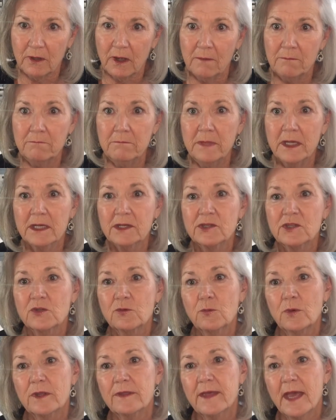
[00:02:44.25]
mixed
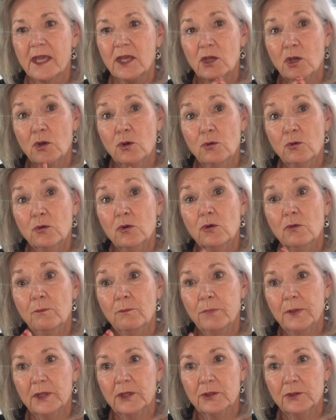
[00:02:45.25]
with a cool
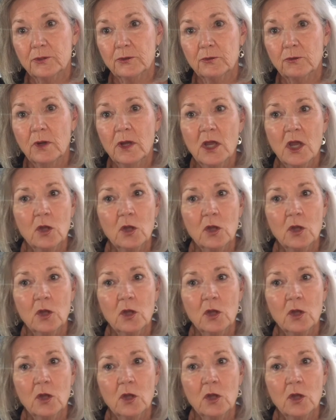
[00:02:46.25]
blue